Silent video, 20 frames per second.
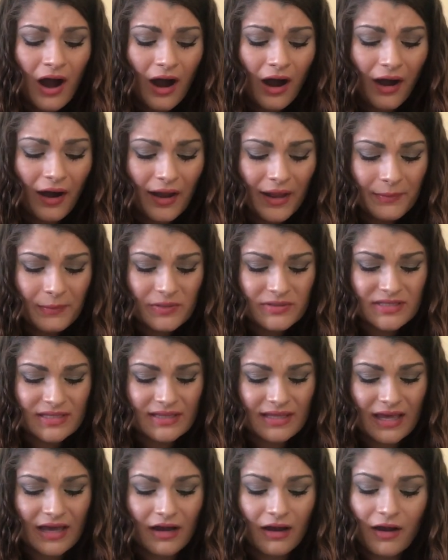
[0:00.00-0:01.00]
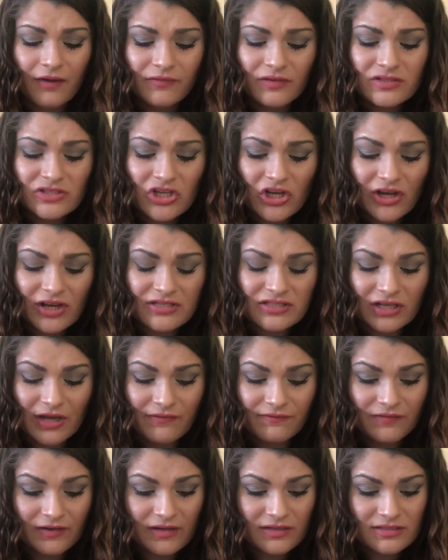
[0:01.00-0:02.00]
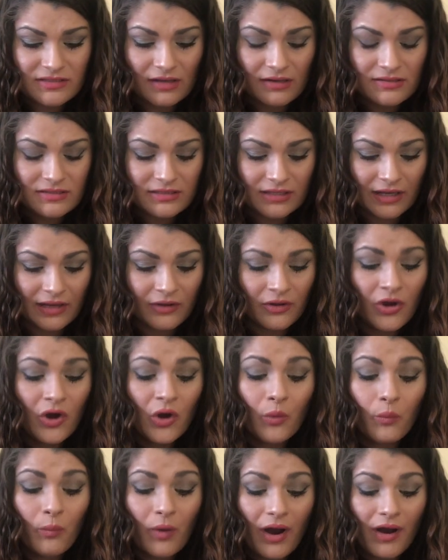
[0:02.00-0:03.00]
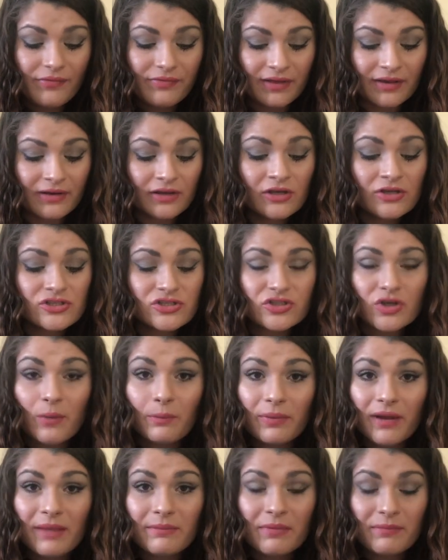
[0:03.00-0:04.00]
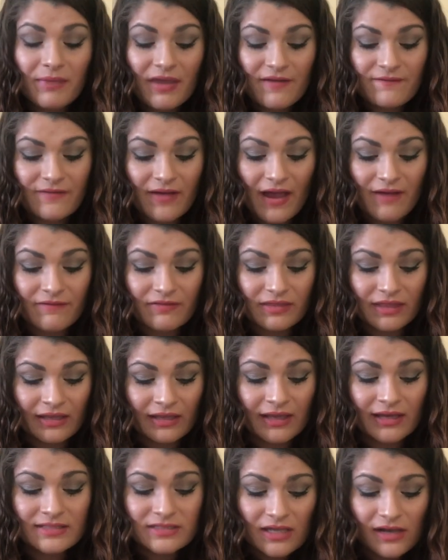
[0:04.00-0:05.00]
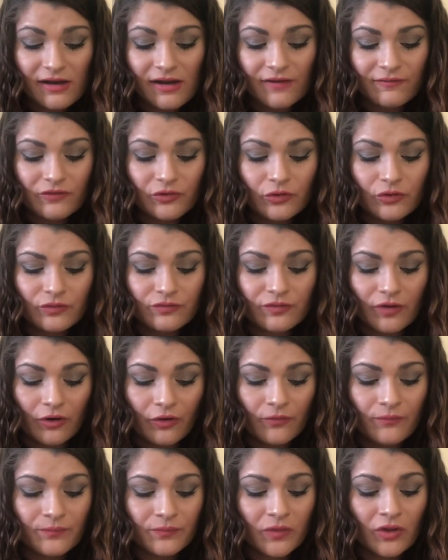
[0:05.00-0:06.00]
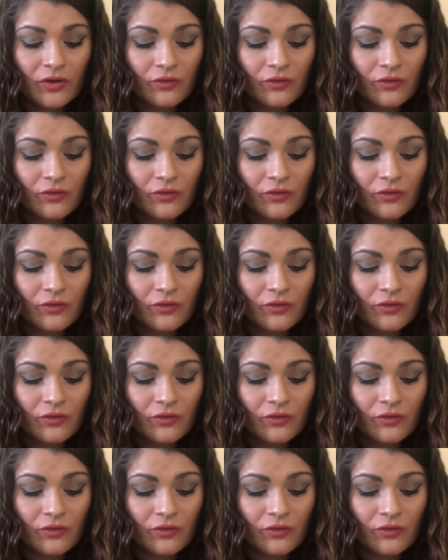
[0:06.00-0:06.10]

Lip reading: I put it there after church that first Sunday. Well then, stop blaming me for everything. It's half your fault.